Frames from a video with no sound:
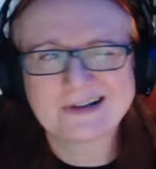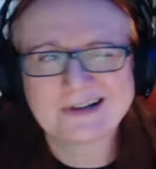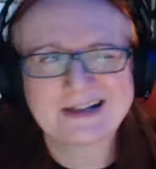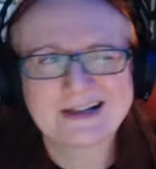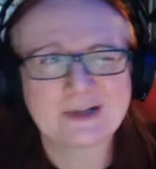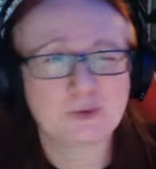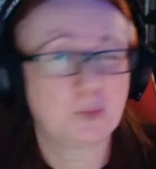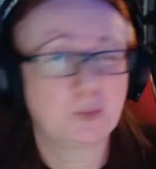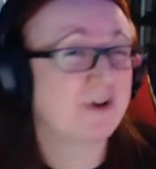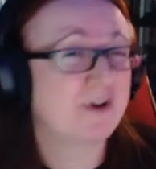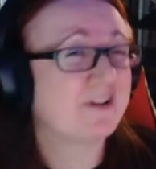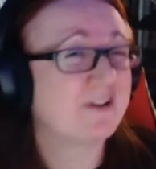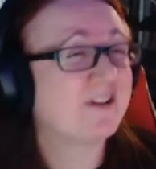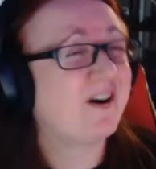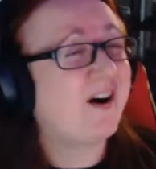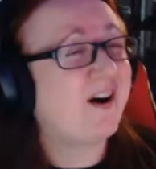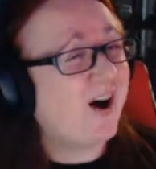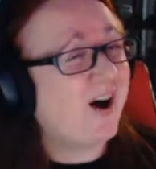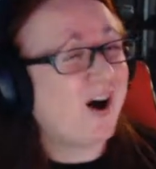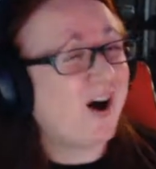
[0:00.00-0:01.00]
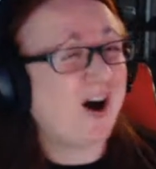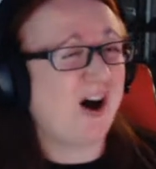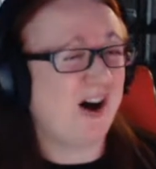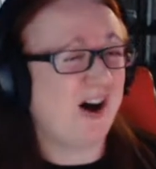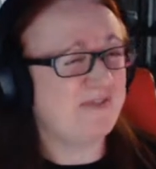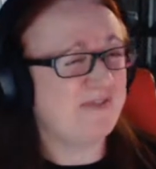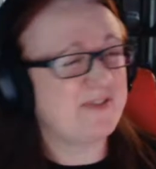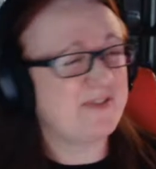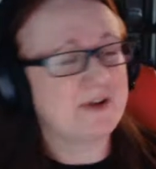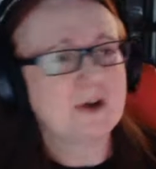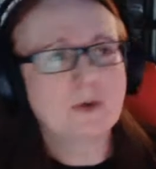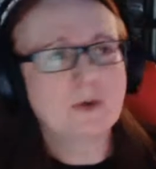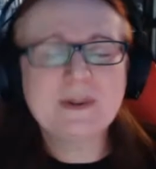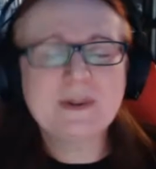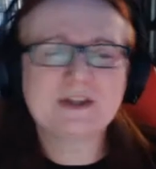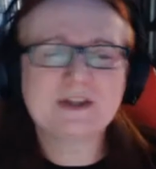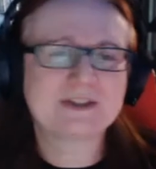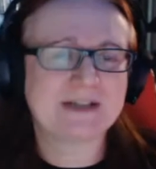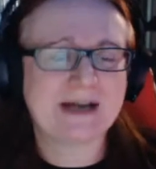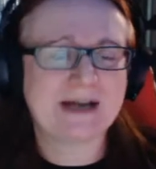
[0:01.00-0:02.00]
I guess, 1.5
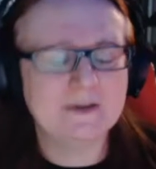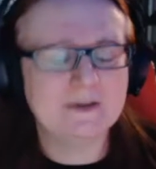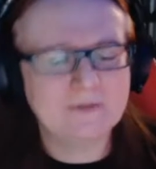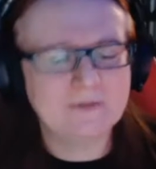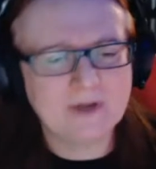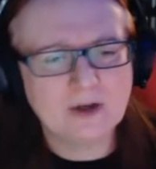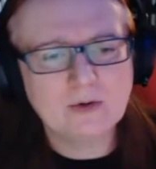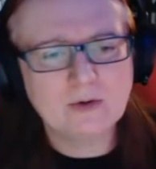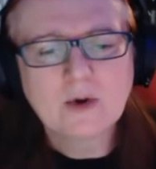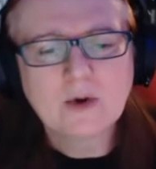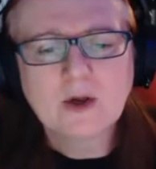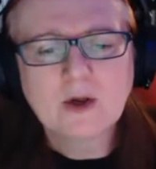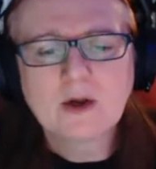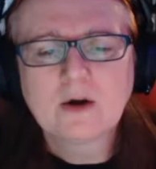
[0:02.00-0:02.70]
with a side view